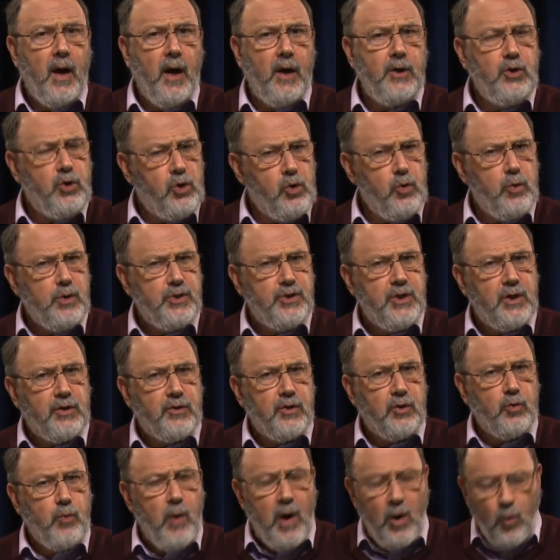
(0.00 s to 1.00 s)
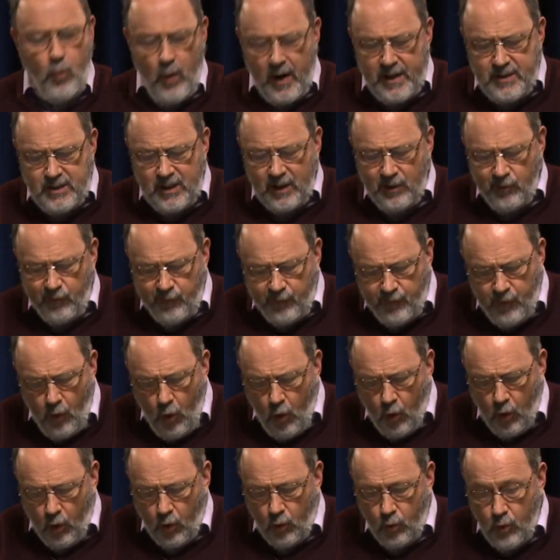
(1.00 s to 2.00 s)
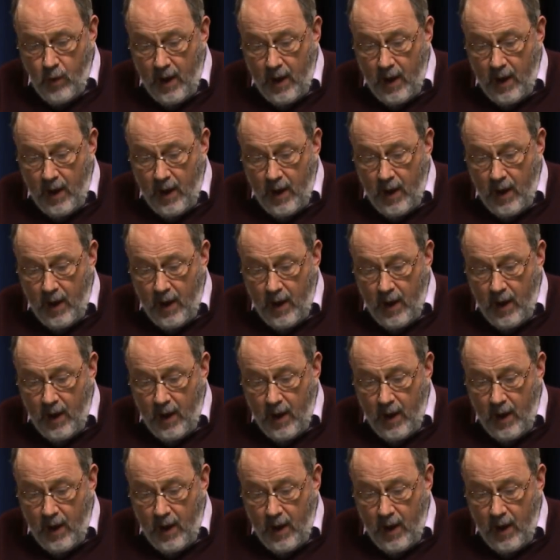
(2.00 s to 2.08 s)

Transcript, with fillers: And who is it that we're waiting for?